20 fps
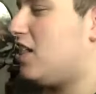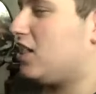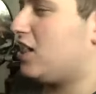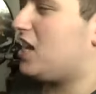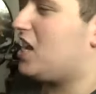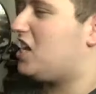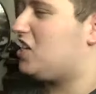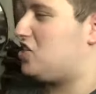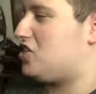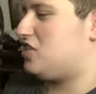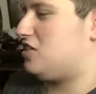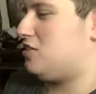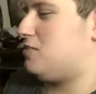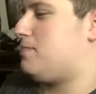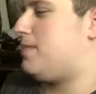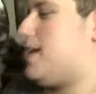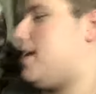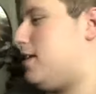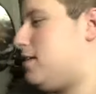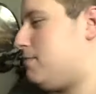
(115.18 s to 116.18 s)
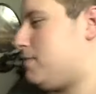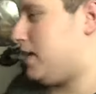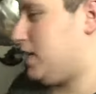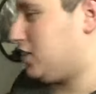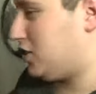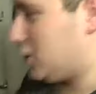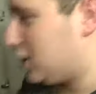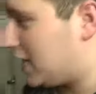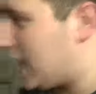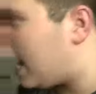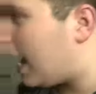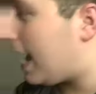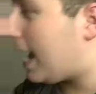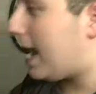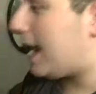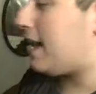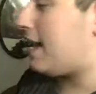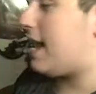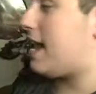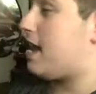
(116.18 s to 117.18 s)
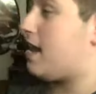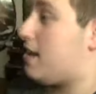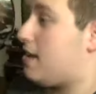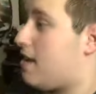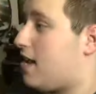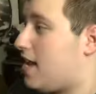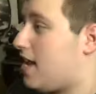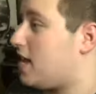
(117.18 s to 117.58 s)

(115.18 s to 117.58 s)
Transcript: Legion's about a bunch of gay